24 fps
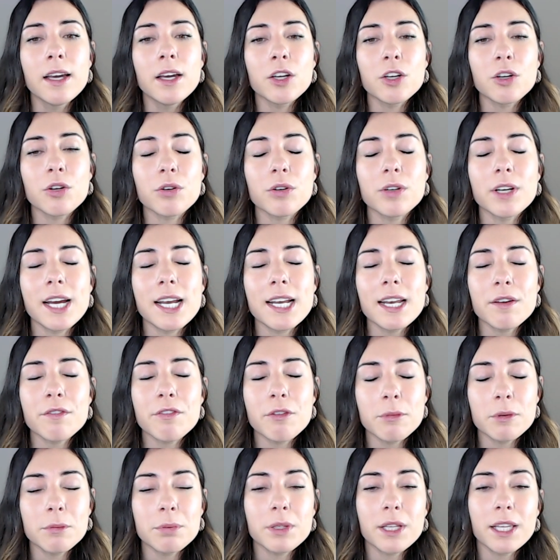creating
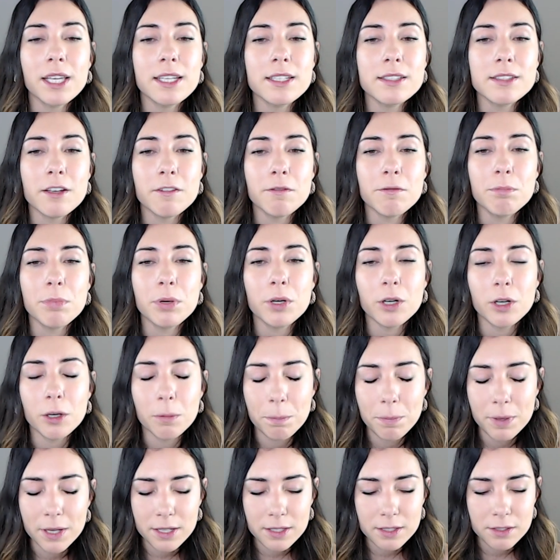from a place of
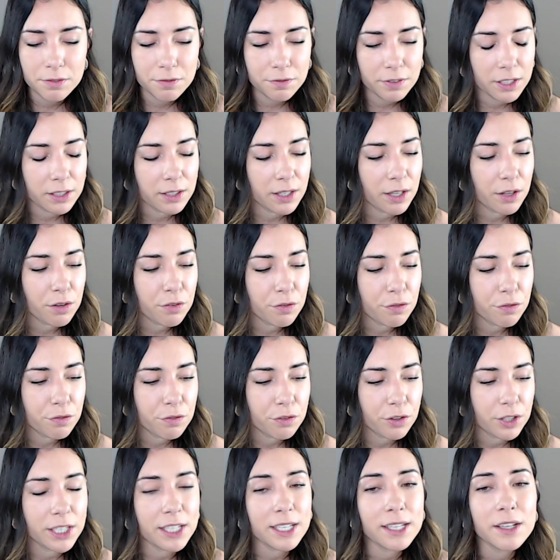purpose, feeling
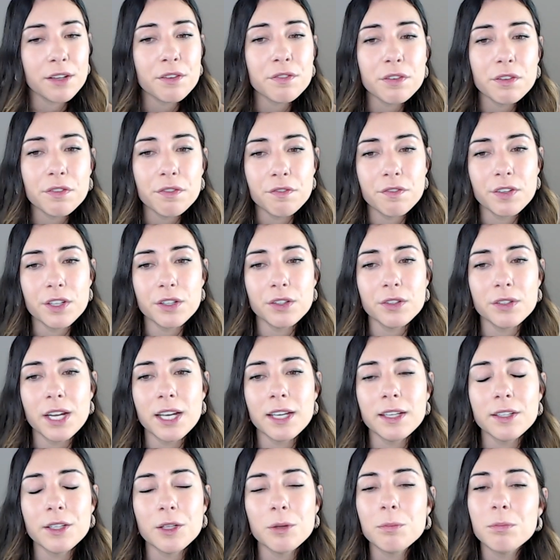free, fulfilled,
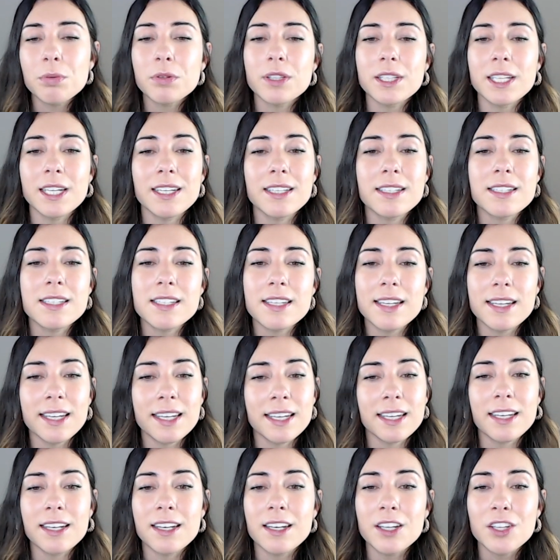and complete
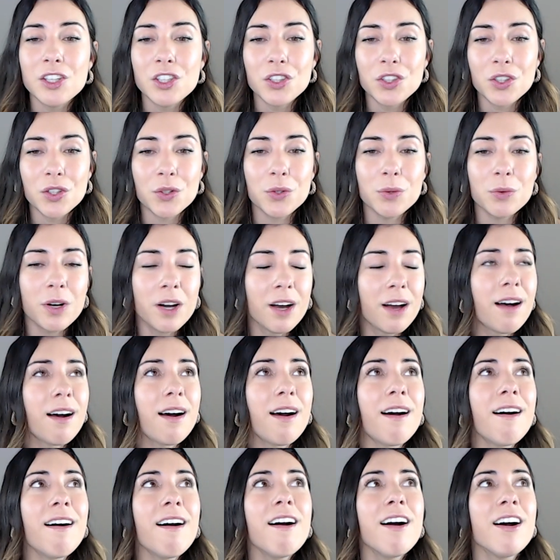in you.
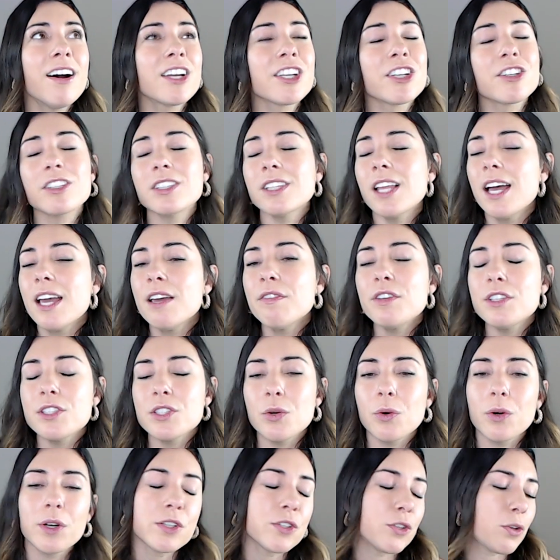Oh, your life is
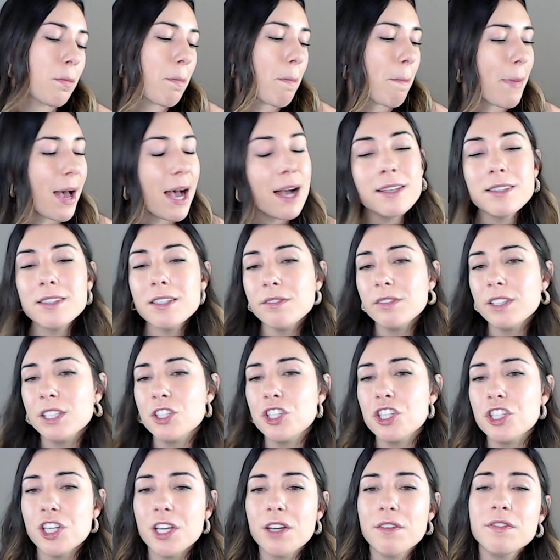going to massively
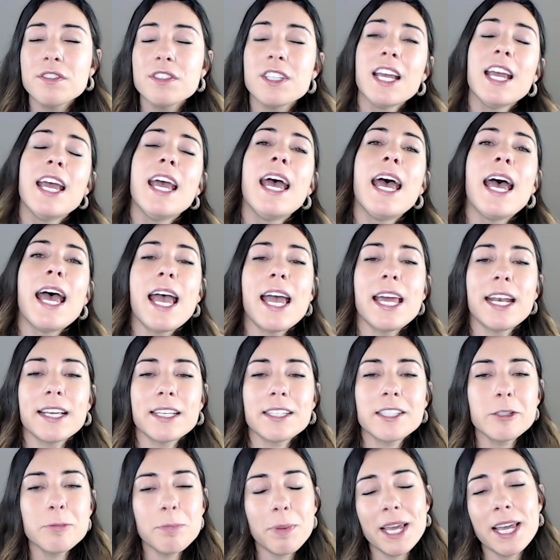shift and
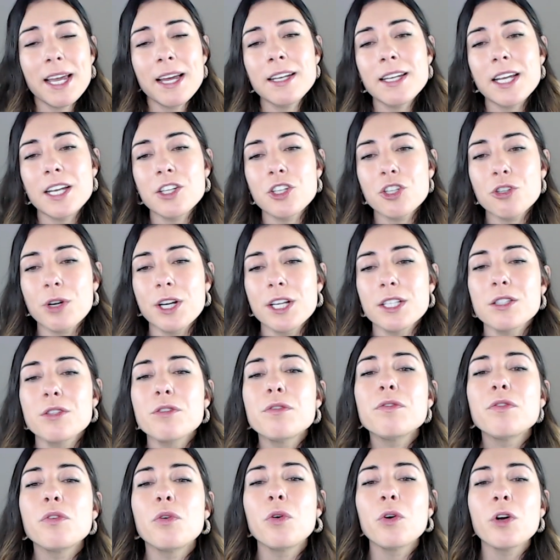expand and
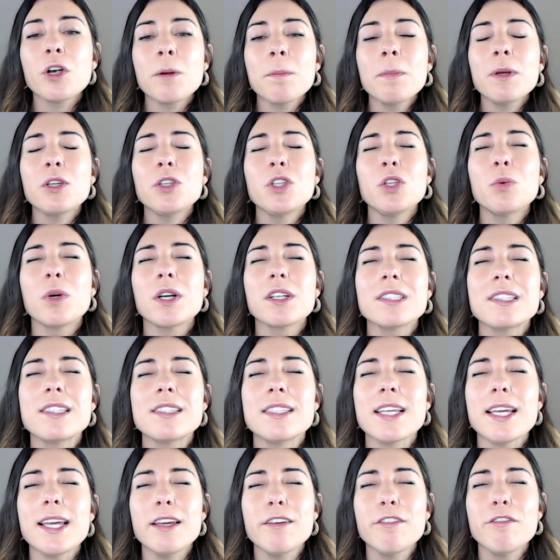transform. You are
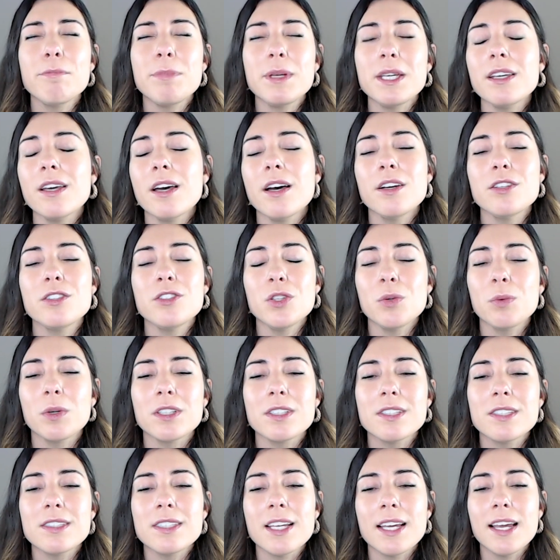safe because you are
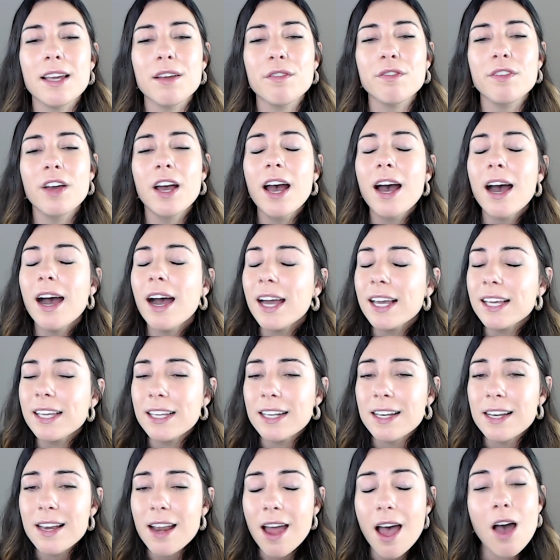safe. I
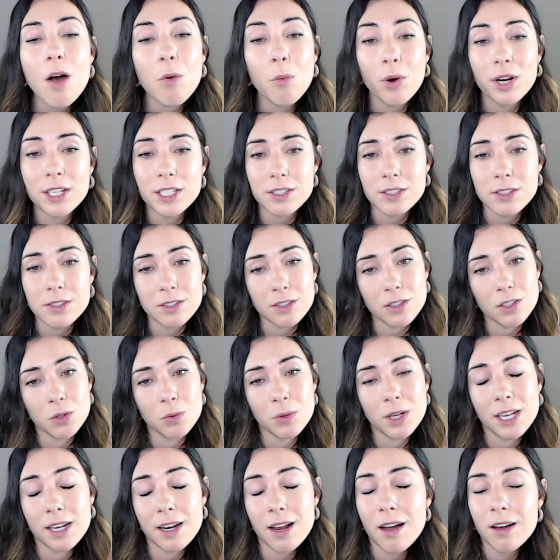cannot wait to see you
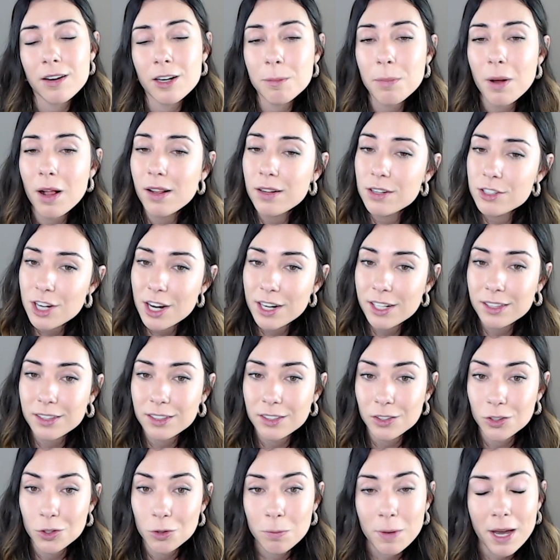in
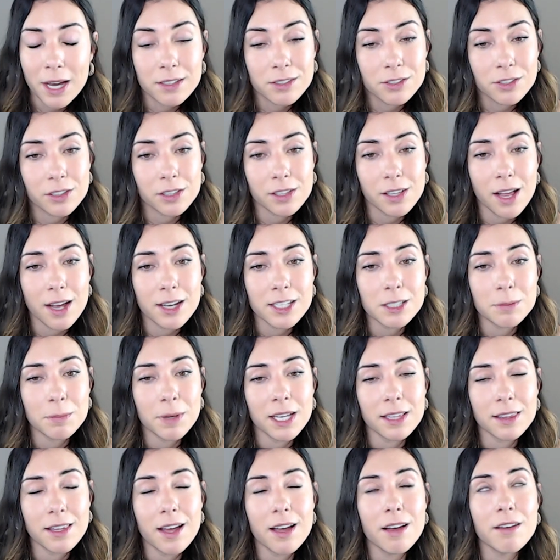Unapologetically You Masterclass, my
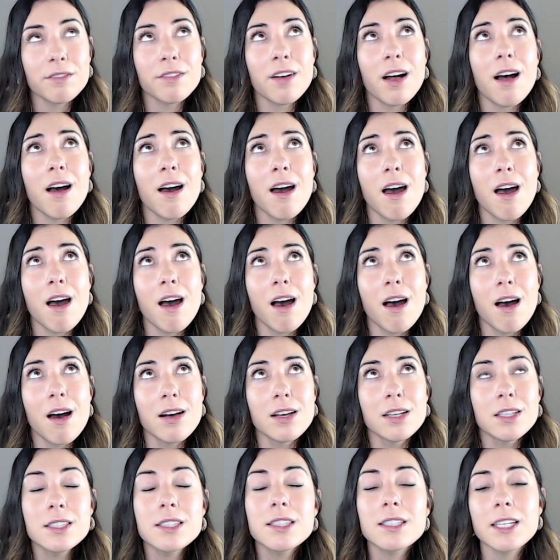love. Oh,
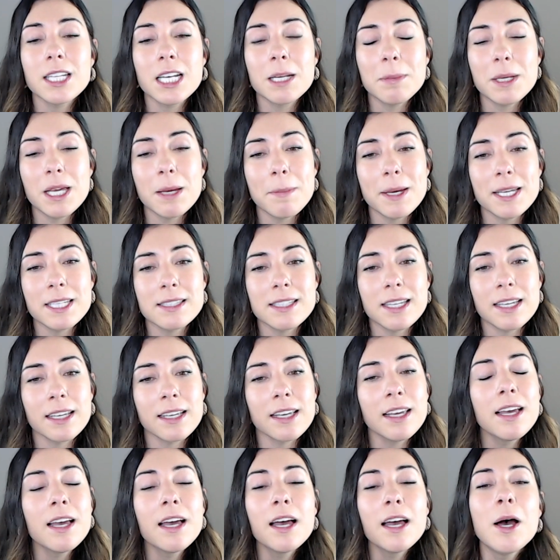it's going to be amazing.
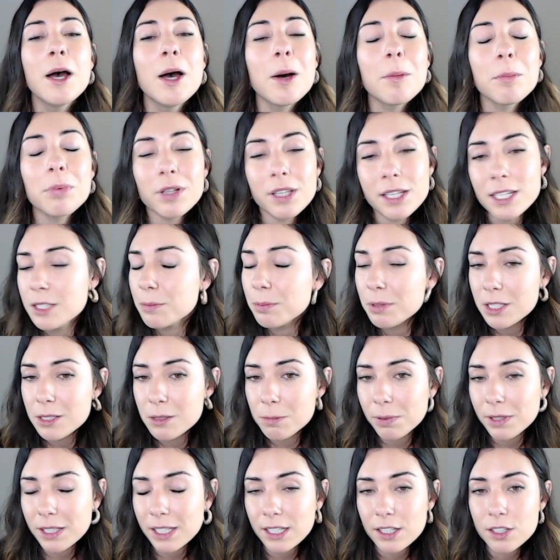Please, please,
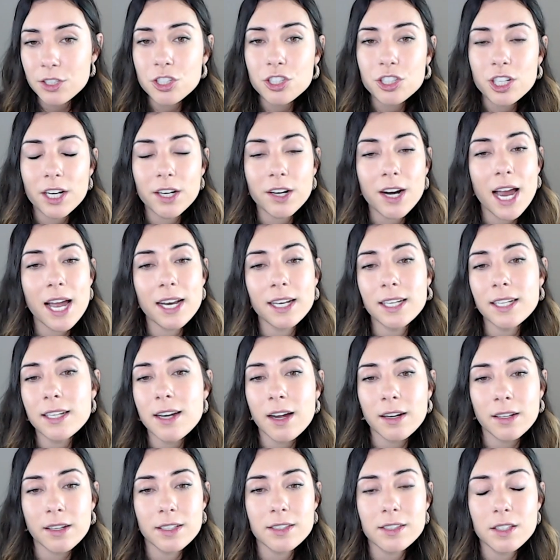please share any
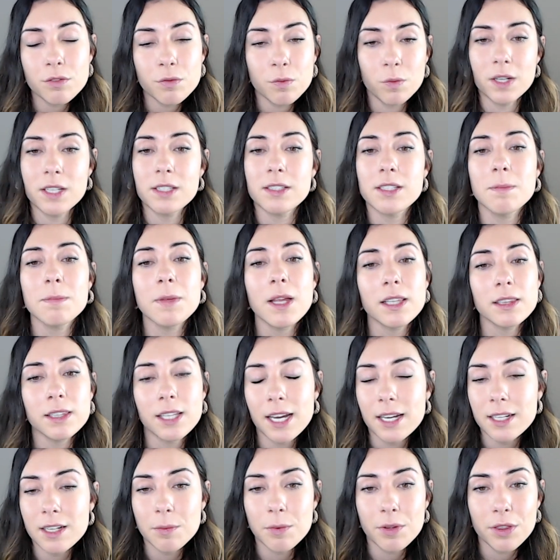nuggets of wisdom that
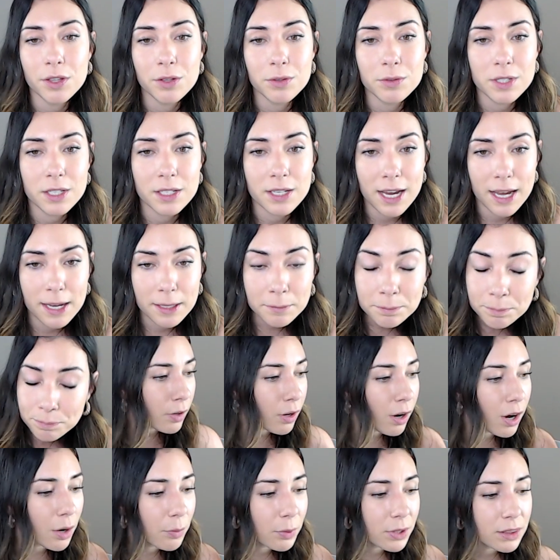landed with you today.
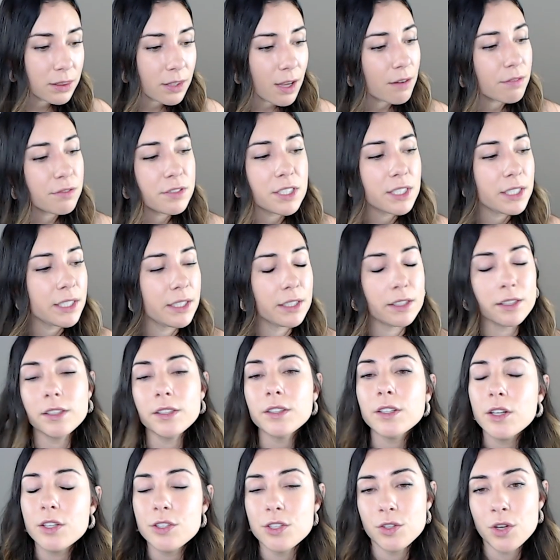I would love to hear,
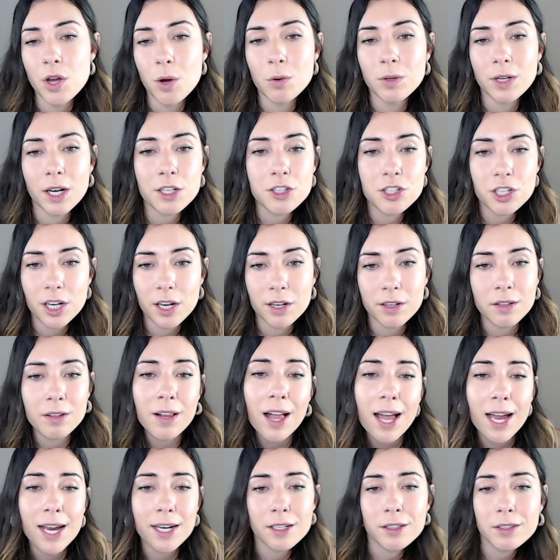because you know when I channel,
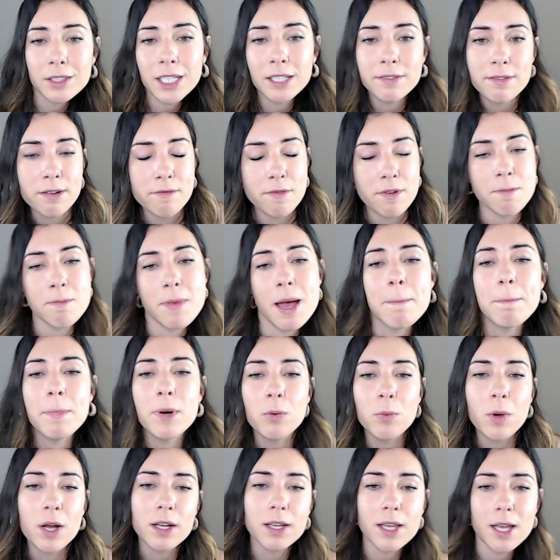I don't even remember
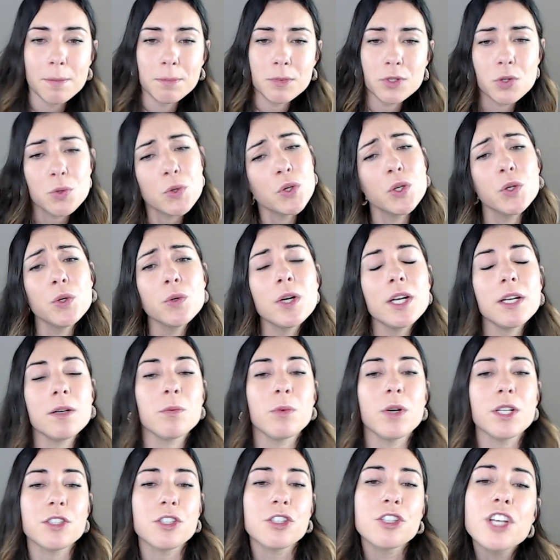what comes through and
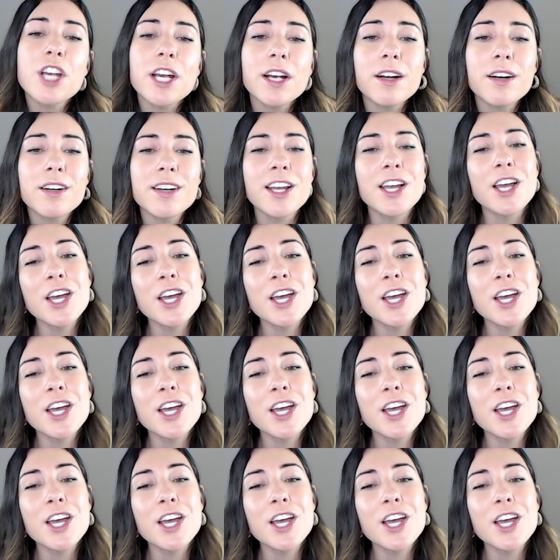what's shared.